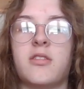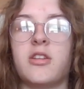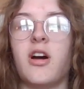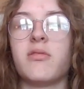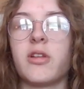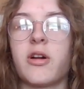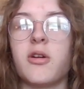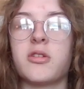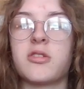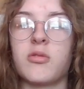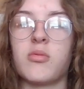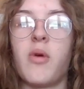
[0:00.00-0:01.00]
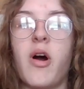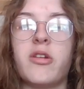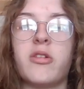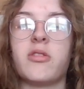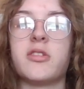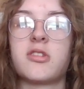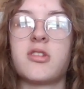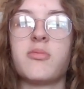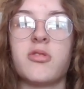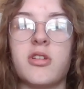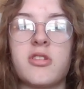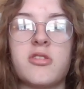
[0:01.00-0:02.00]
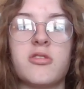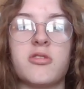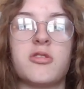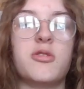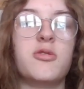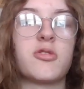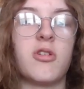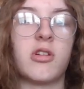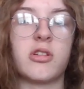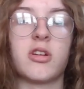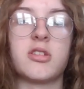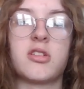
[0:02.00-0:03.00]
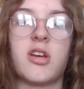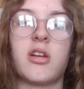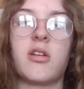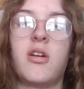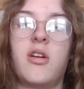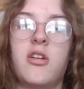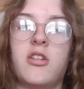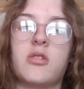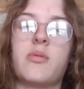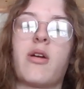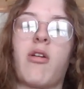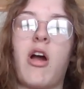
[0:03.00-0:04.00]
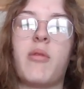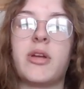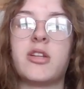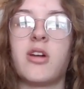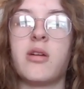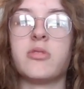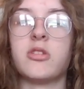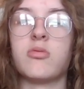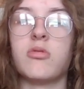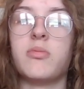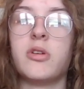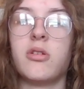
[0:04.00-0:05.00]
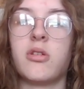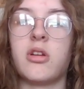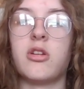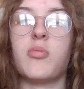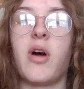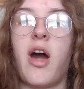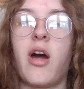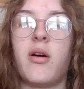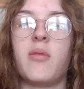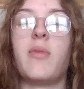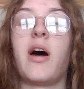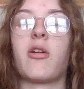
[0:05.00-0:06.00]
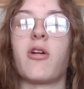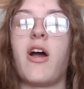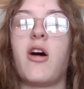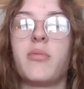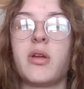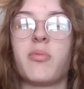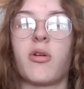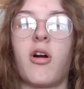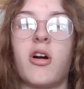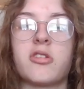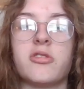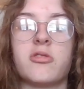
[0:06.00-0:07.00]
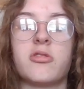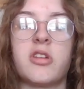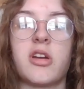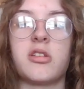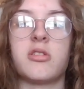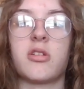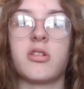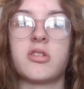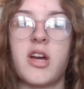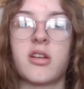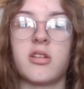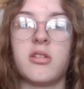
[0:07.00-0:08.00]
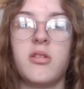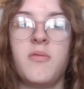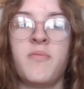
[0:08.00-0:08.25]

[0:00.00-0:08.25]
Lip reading: The Yavli goat is a reminder that some traditions are too strong to contain. No matter how many times it's rebuilt, and no matter how many precautions are taken to protect it,